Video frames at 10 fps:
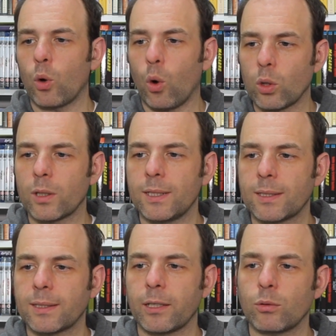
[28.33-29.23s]
all of these
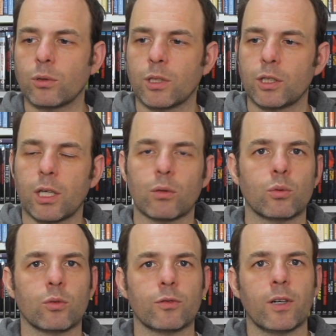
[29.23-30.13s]
titles in the channel
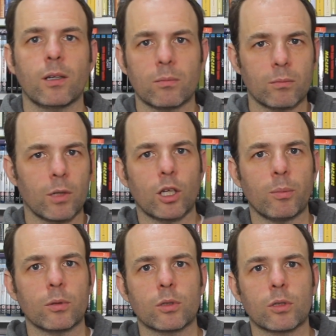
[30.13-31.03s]
so far, a
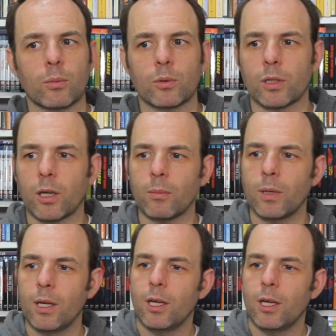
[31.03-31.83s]
couple still to come,